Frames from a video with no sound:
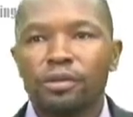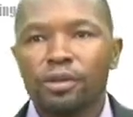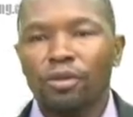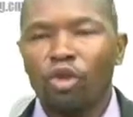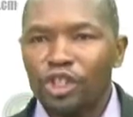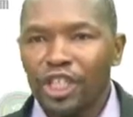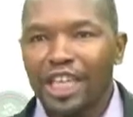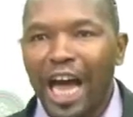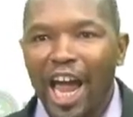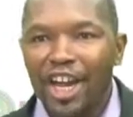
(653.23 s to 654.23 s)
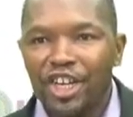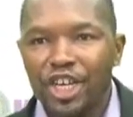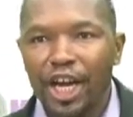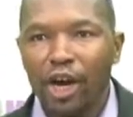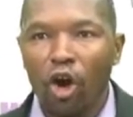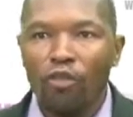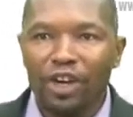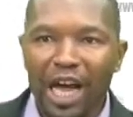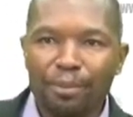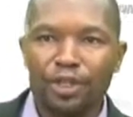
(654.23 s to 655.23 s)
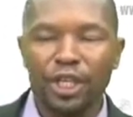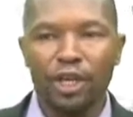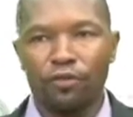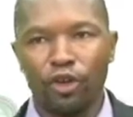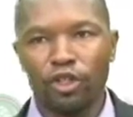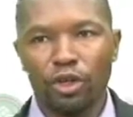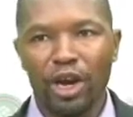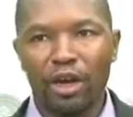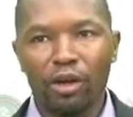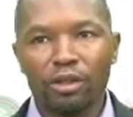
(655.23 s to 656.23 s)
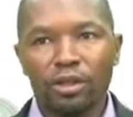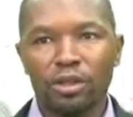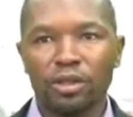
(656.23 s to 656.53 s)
Was it the idea of gaps in fossil records?